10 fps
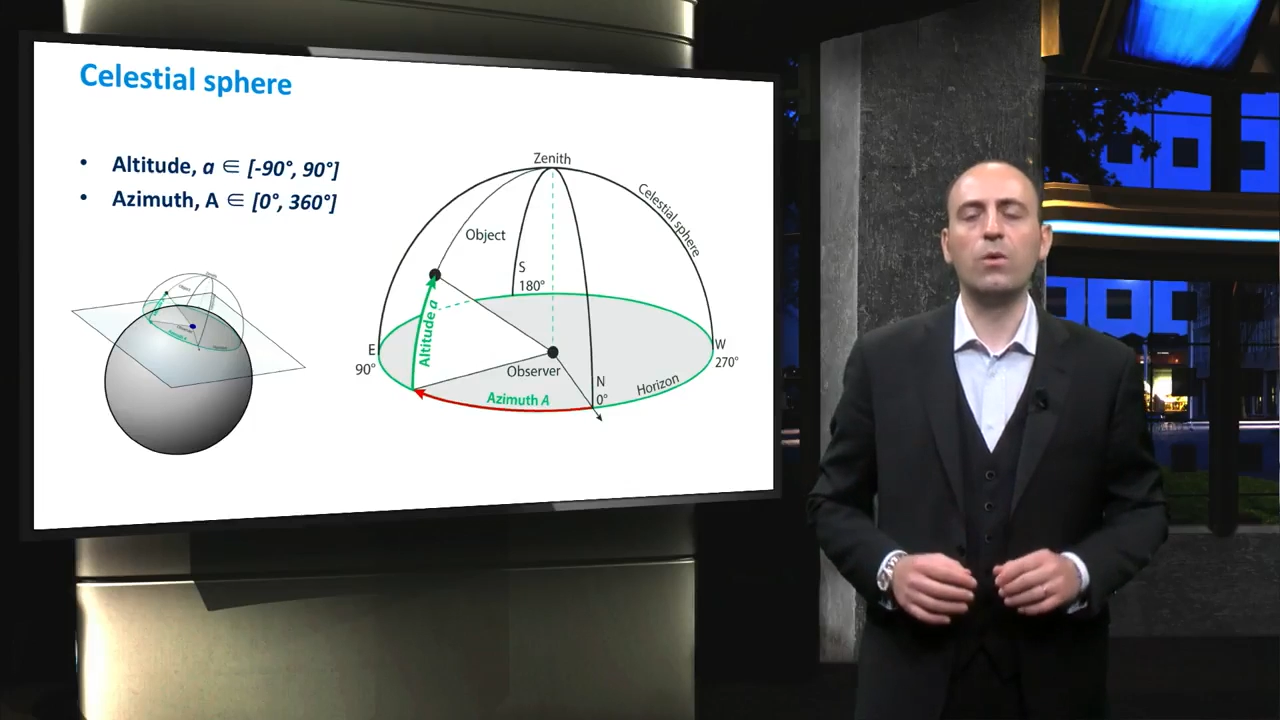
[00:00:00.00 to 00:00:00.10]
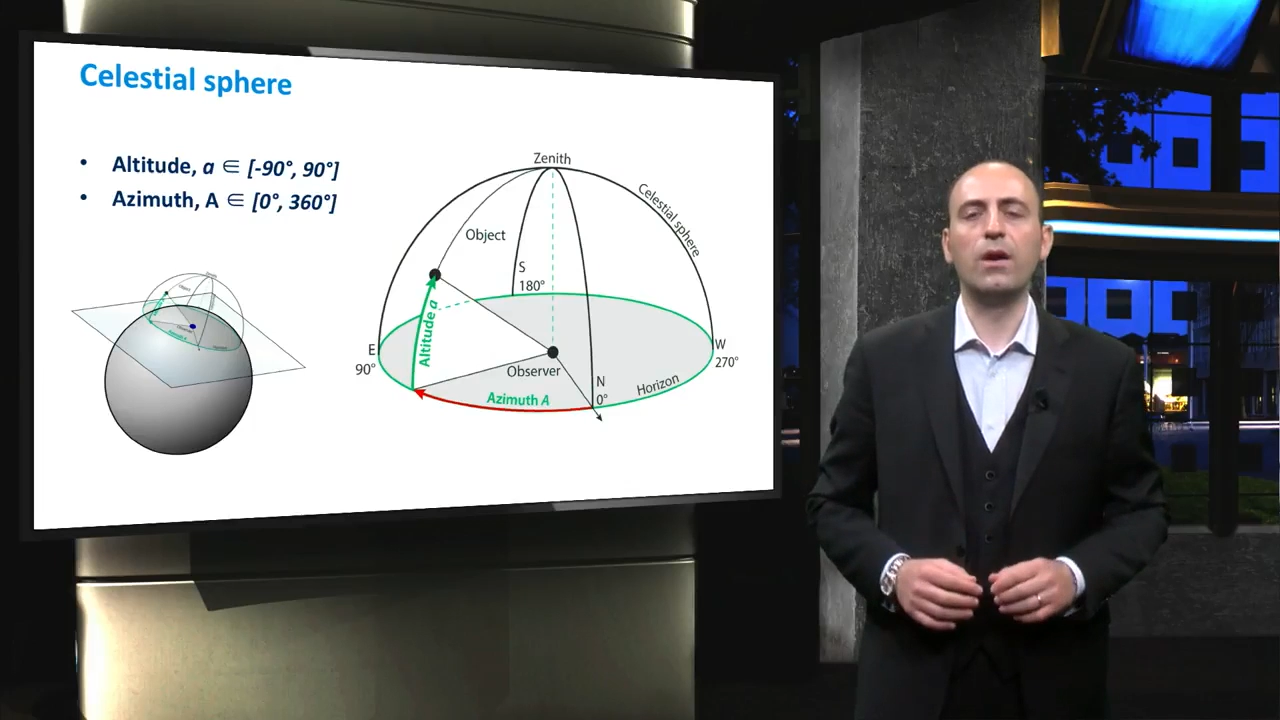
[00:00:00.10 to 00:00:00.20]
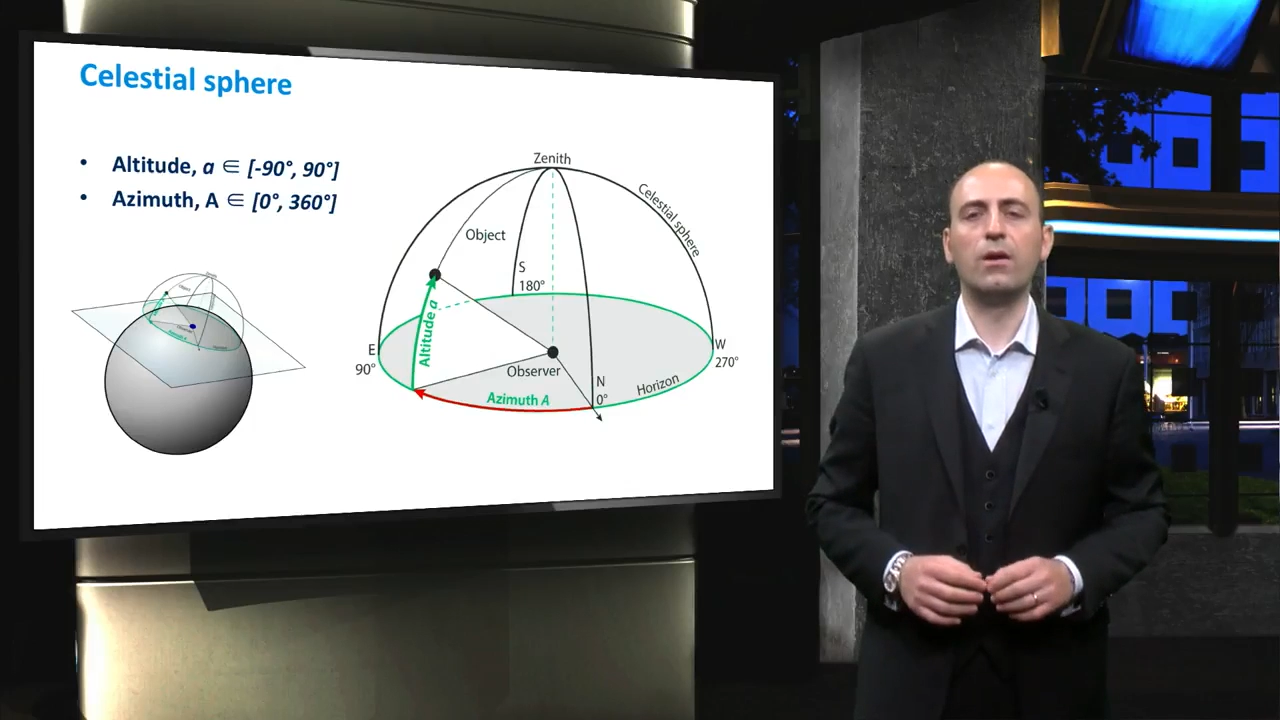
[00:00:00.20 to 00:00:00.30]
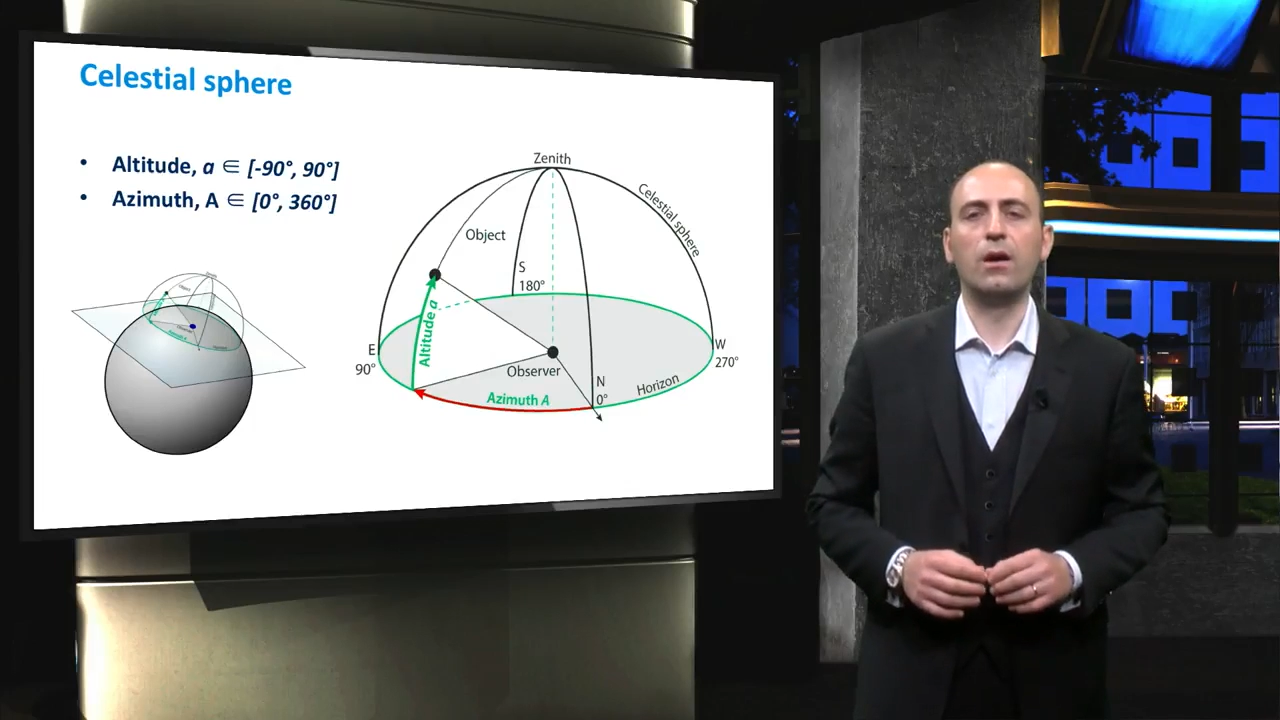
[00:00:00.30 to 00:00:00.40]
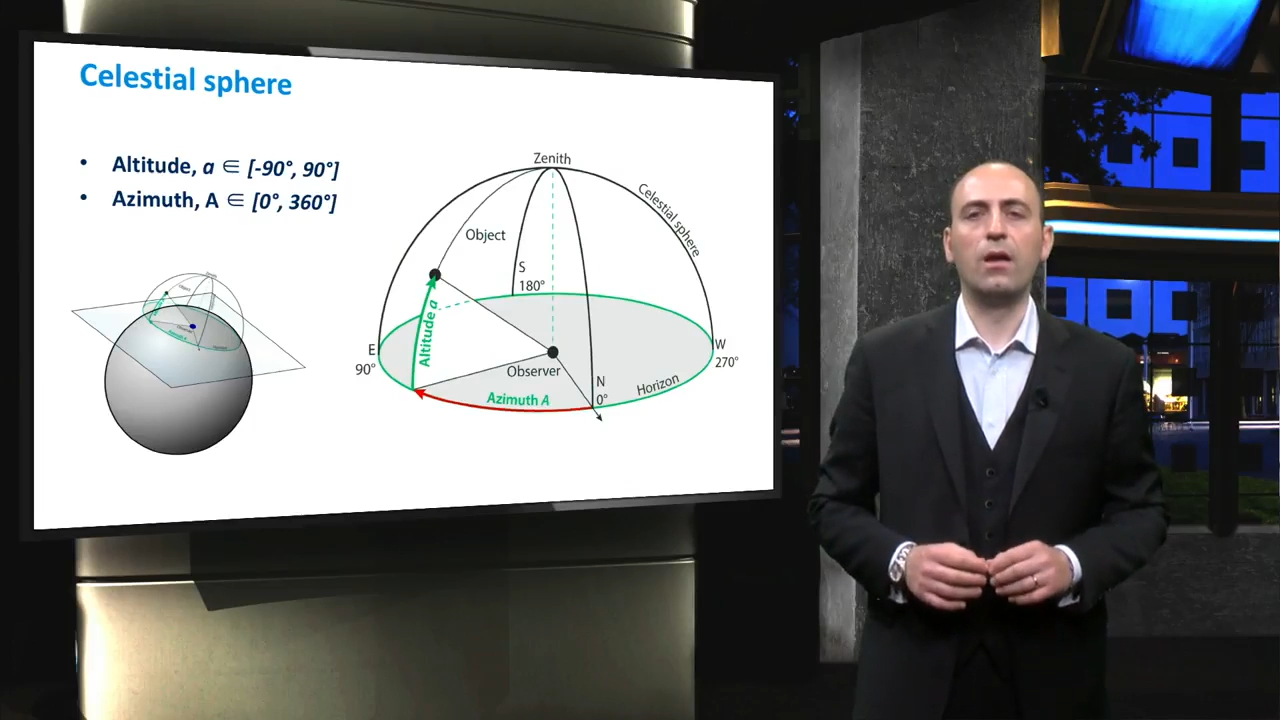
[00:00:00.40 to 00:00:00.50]

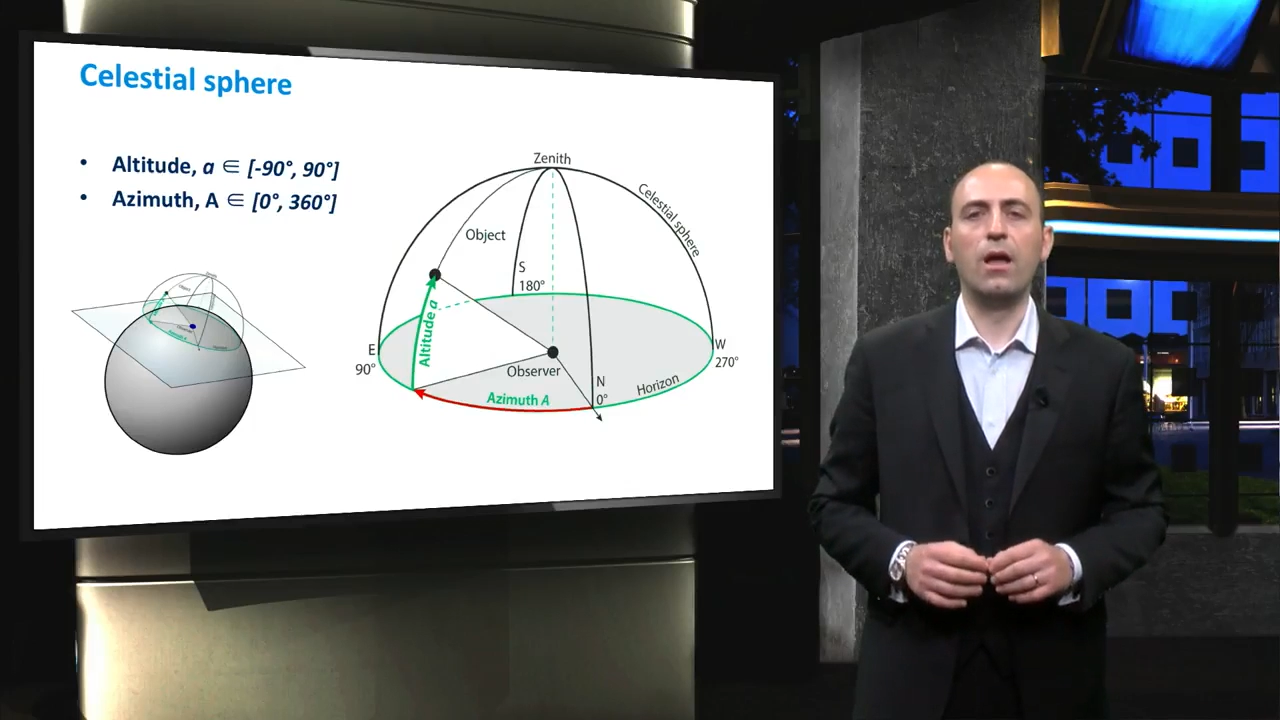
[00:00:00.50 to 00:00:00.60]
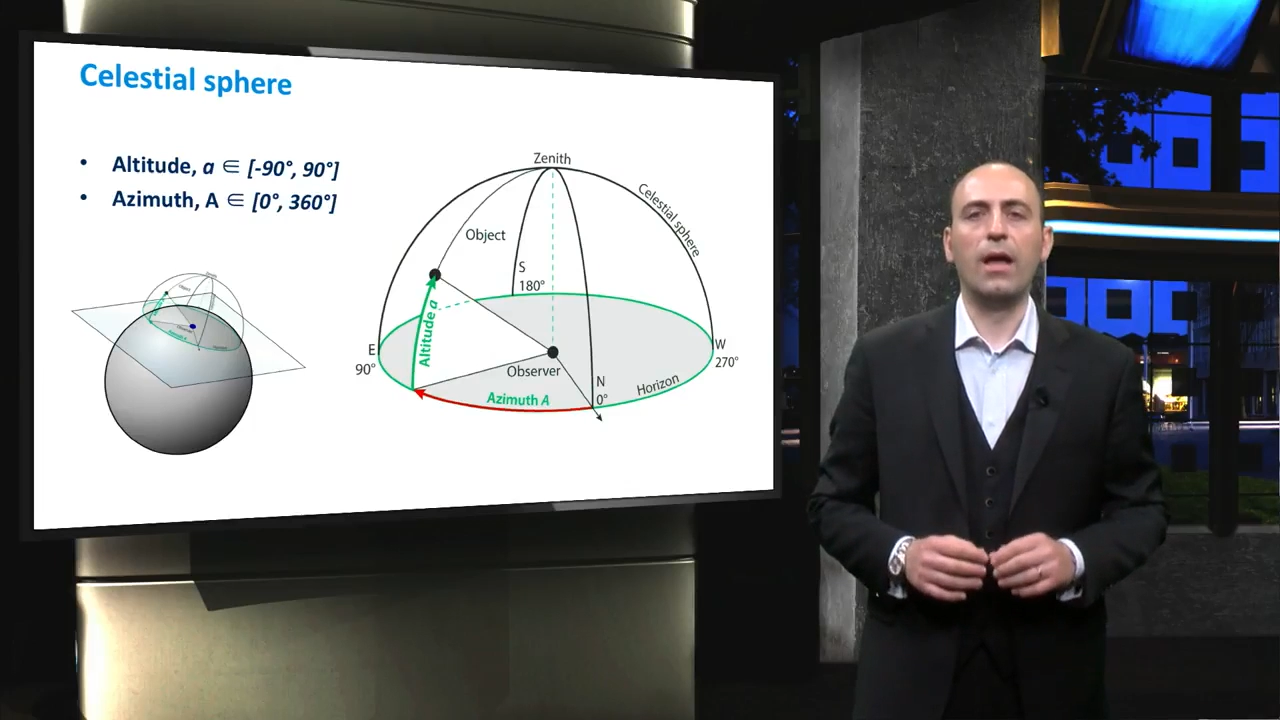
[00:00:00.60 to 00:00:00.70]
where